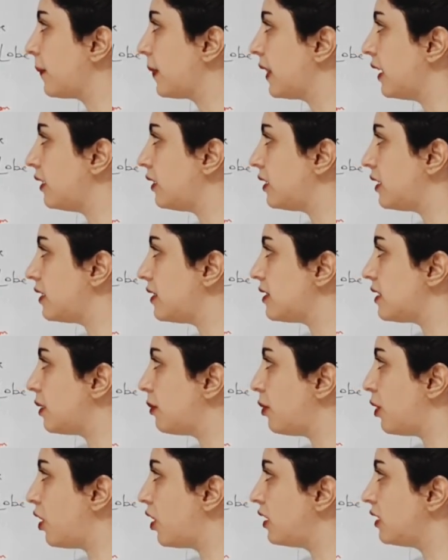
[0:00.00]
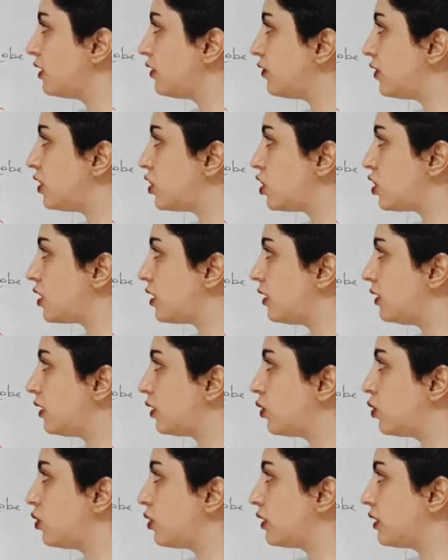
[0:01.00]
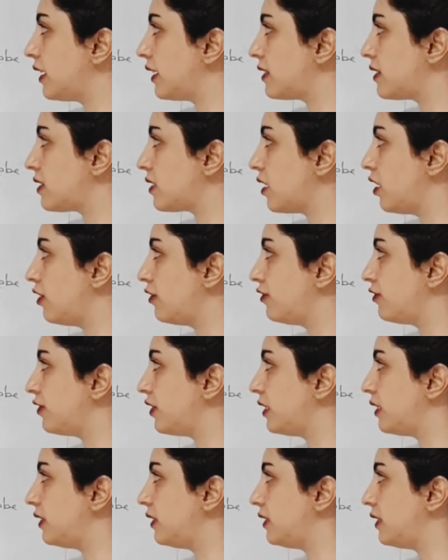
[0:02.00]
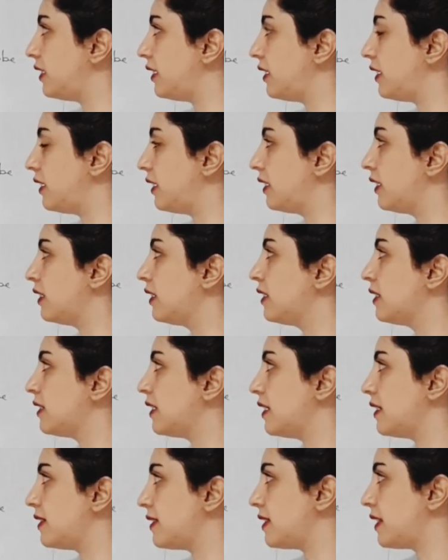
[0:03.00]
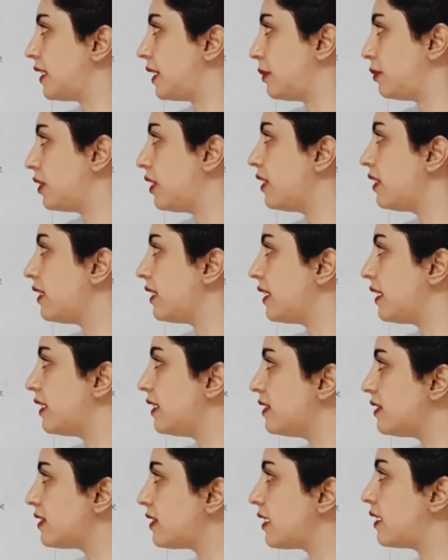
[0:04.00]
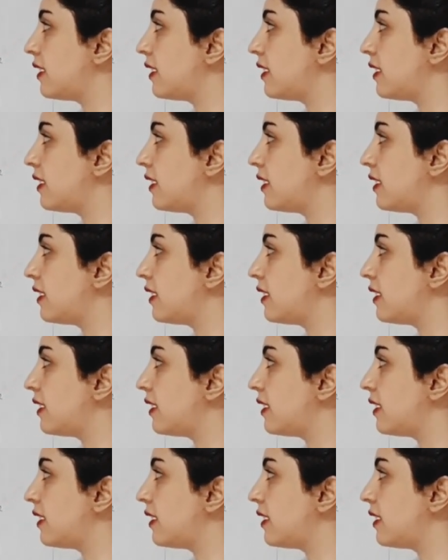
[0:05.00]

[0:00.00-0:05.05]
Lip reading: It is the part which the cortex of the cerebral is